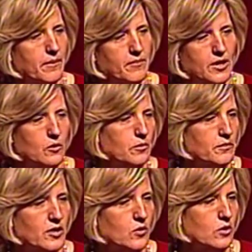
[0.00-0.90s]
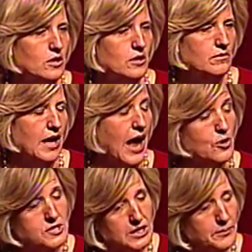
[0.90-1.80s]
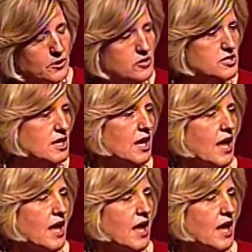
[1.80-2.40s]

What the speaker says: There were housekeepers